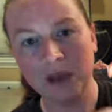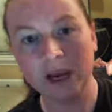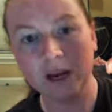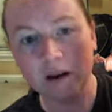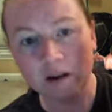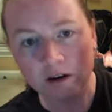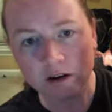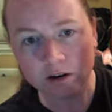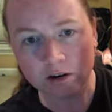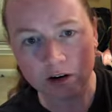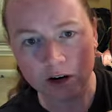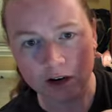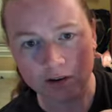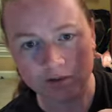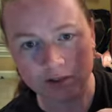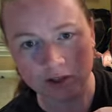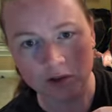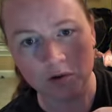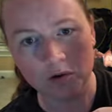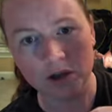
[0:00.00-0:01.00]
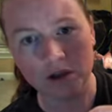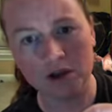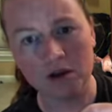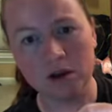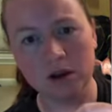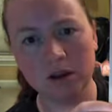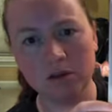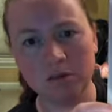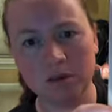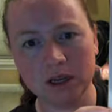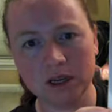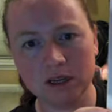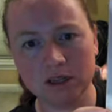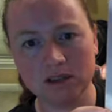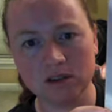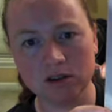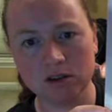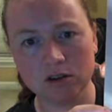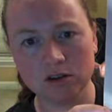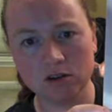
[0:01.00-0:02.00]
paragraphs going on
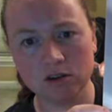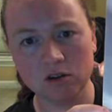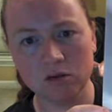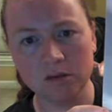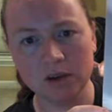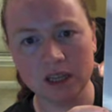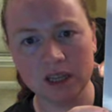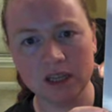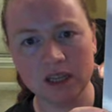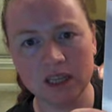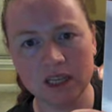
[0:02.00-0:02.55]
because there are so many